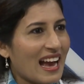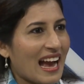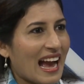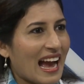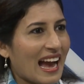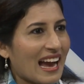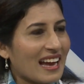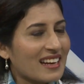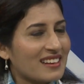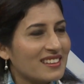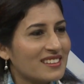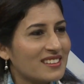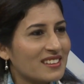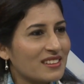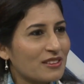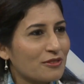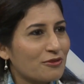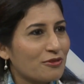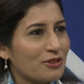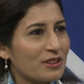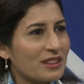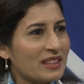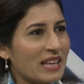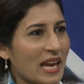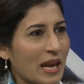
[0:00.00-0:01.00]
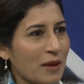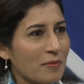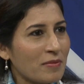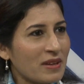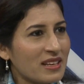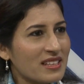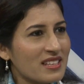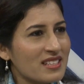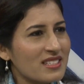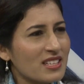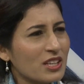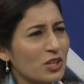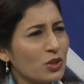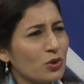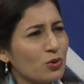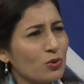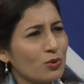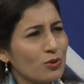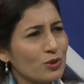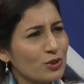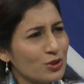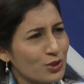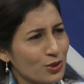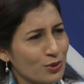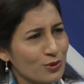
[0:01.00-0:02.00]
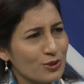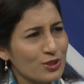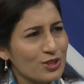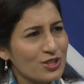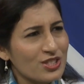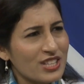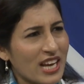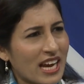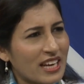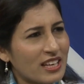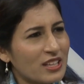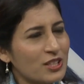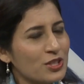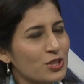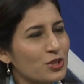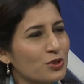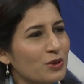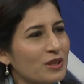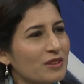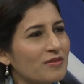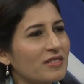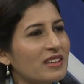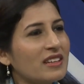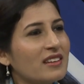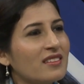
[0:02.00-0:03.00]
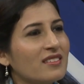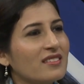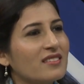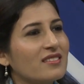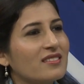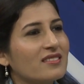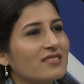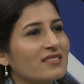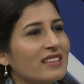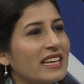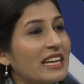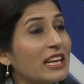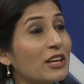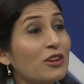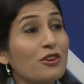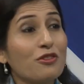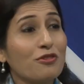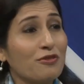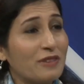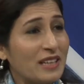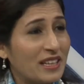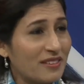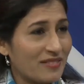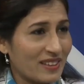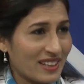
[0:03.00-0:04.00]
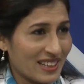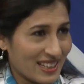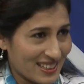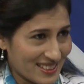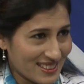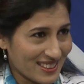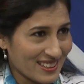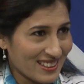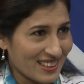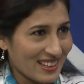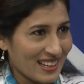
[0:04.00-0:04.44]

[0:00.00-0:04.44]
and for them it is a huge challenge to even think of leaving it.